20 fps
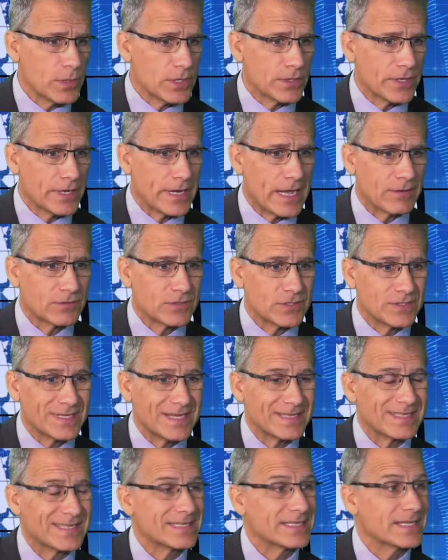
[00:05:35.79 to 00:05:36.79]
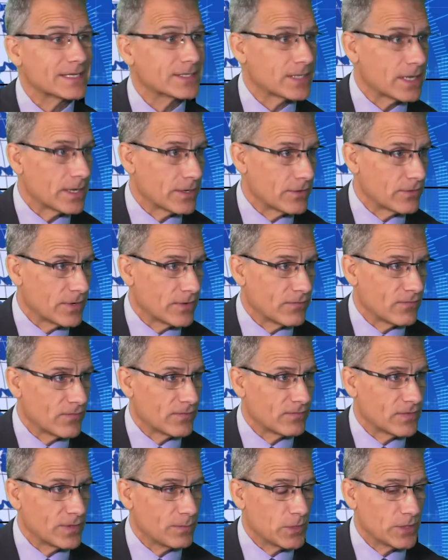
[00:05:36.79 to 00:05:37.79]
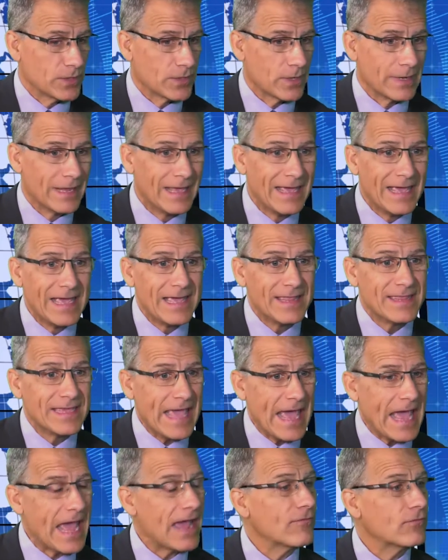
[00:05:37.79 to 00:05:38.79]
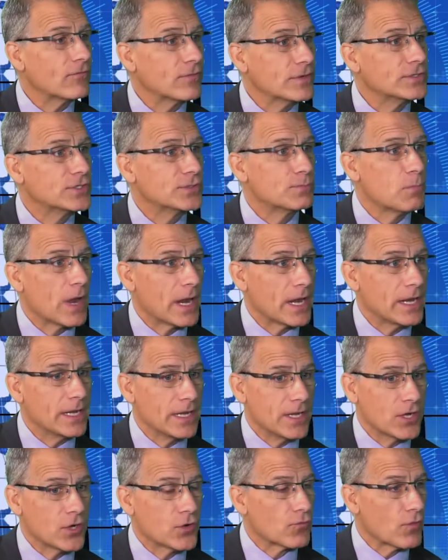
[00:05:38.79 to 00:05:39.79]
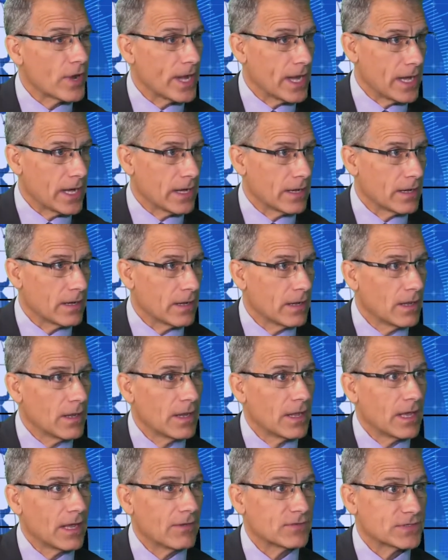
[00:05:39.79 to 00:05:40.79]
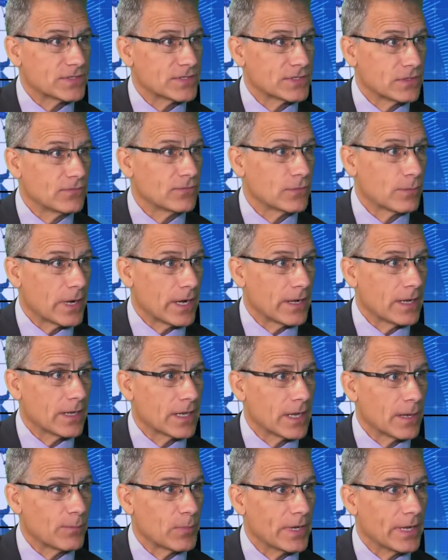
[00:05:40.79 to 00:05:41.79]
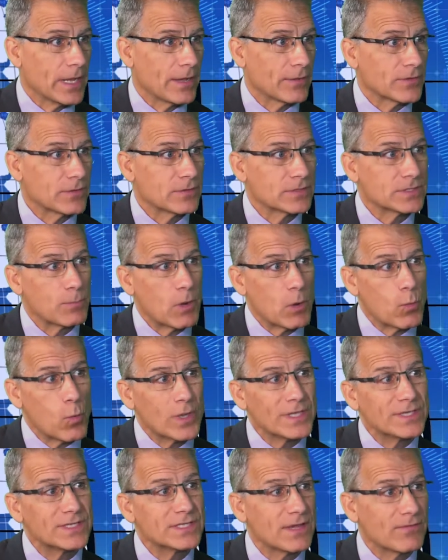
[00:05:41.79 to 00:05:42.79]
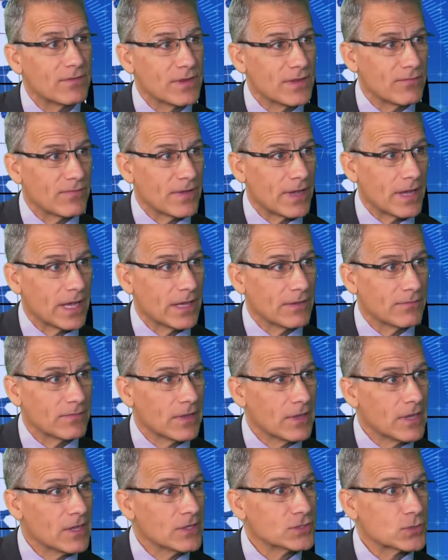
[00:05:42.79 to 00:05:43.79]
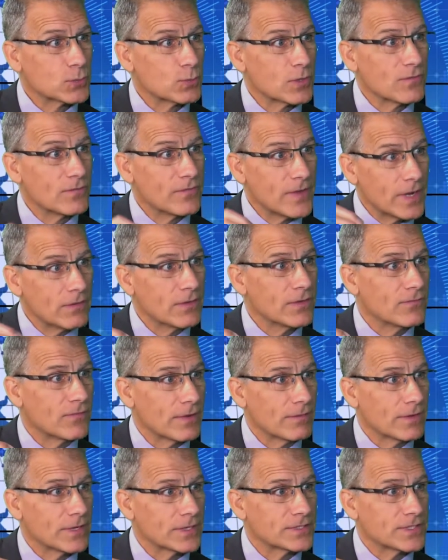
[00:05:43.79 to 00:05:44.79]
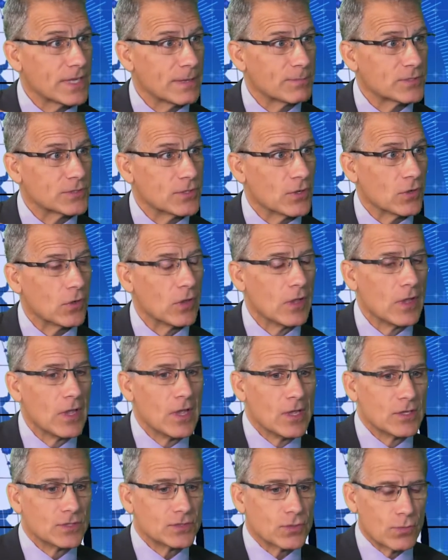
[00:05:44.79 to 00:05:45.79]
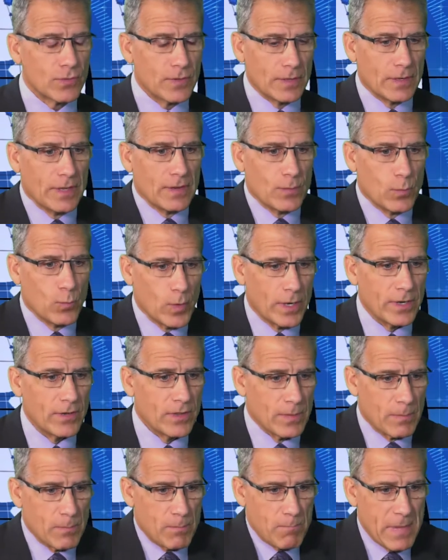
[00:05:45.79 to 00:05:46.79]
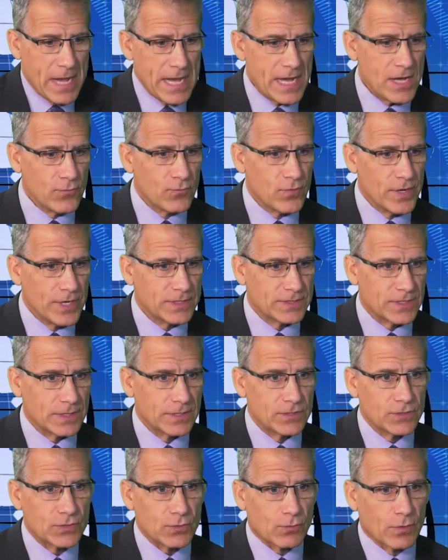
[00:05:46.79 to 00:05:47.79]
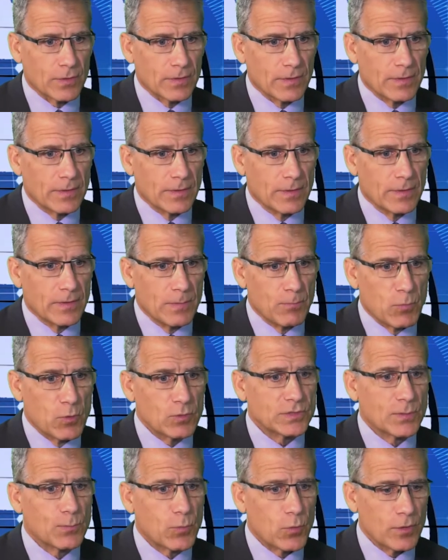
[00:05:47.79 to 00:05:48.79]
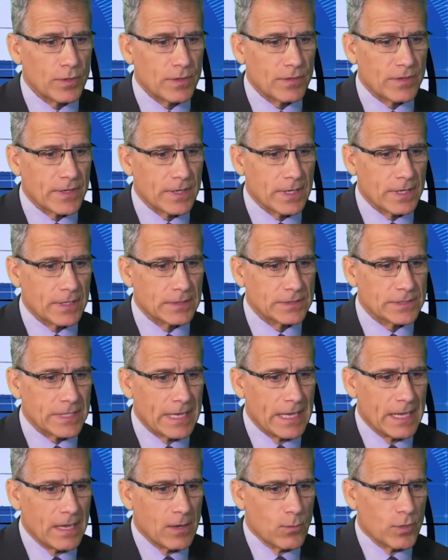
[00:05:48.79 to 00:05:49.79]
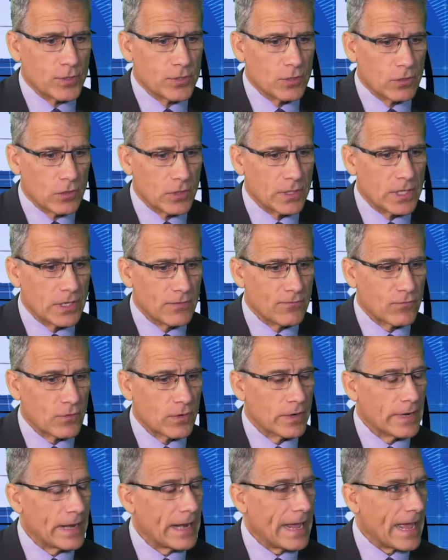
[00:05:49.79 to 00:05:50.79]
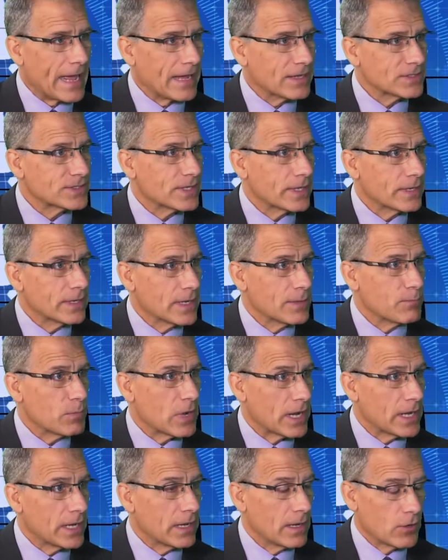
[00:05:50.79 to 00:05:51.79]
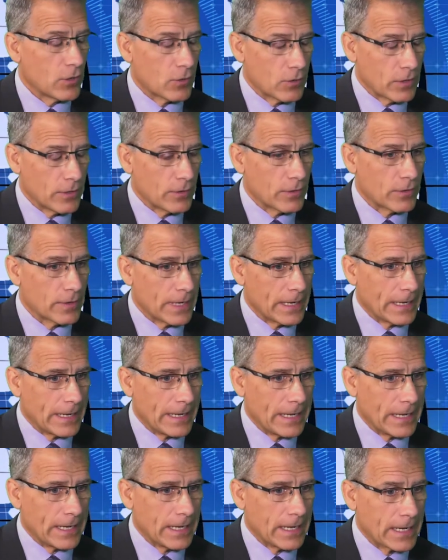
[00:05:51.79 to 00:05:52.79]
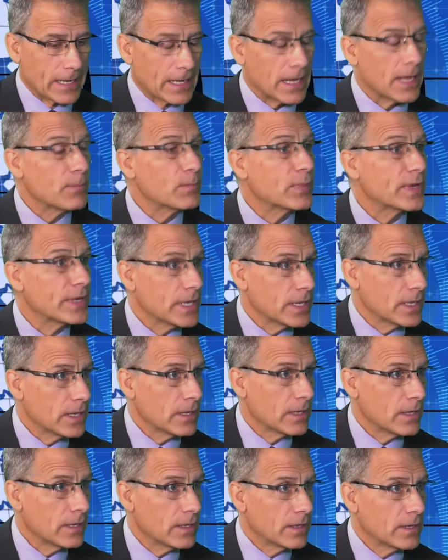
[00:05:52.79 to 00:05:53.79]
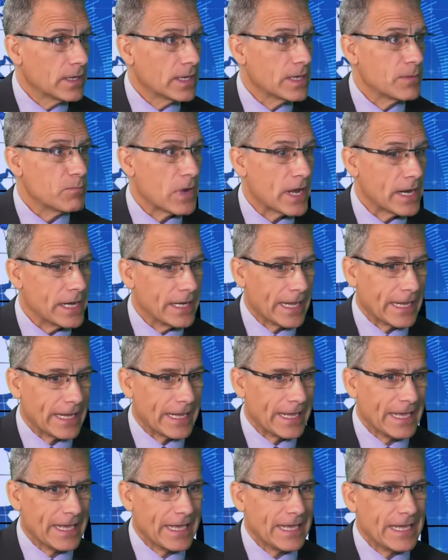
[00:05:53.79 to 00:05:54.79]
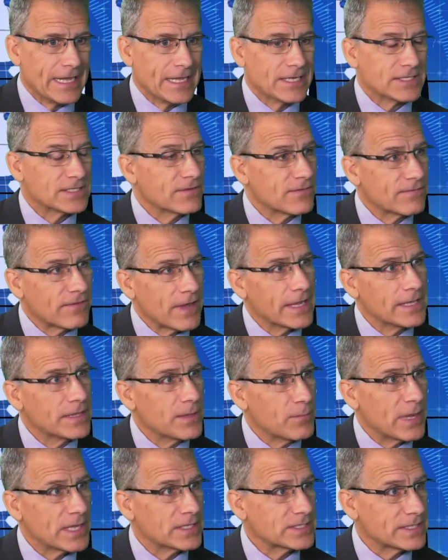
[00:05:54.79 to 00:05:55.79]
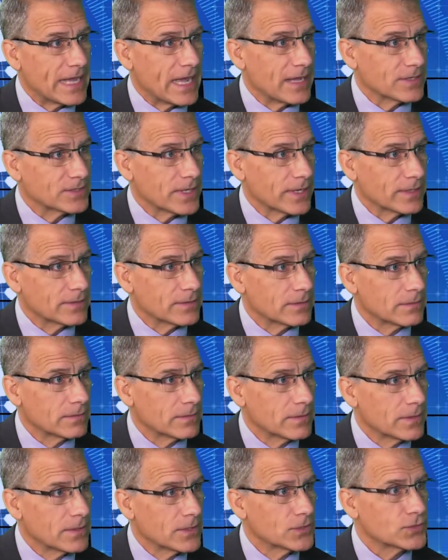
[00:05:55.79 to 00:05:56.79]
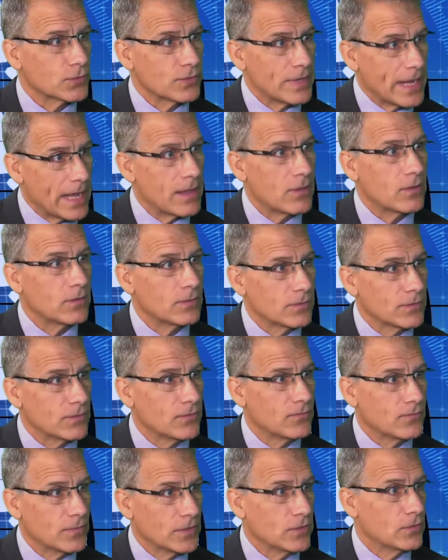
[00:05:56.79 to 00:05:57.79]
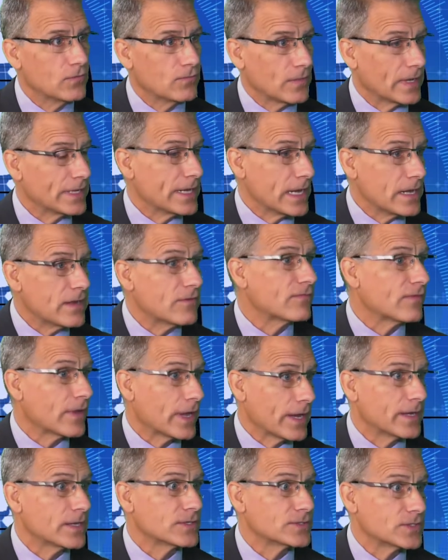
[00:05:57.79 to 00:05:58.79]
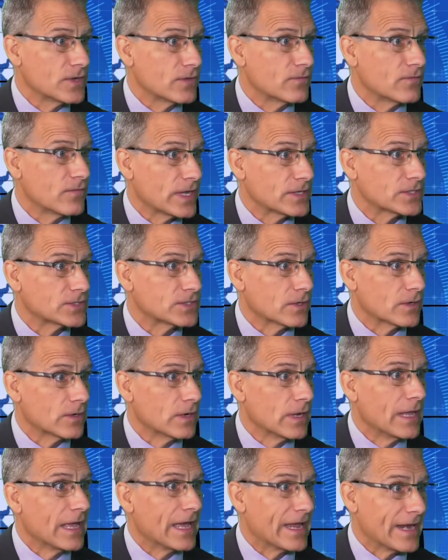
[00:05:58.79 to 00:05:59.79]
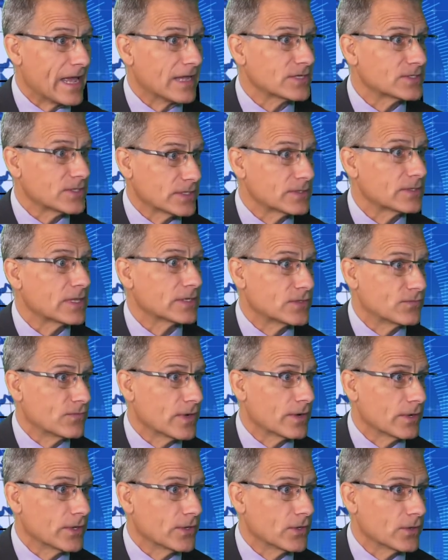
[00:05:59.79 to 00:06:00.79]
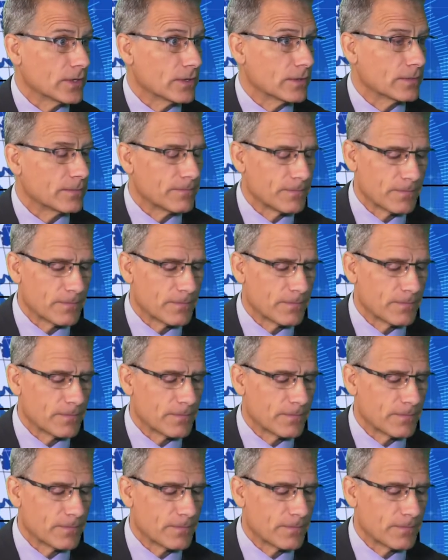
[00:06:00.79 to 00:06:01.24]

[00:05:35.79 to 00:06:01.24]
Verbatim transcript: million ounces, that's 650 million. The average mining grade of a silver mining company out there is about 175. So we're very, very exceptional. So the, one of the main reasons or the, the most important things when you're looking for an asset in my or, or a, a, company in mining is to find the best asset. Mm-hmm. So now you've, you've identified as an investor an asset that's very good.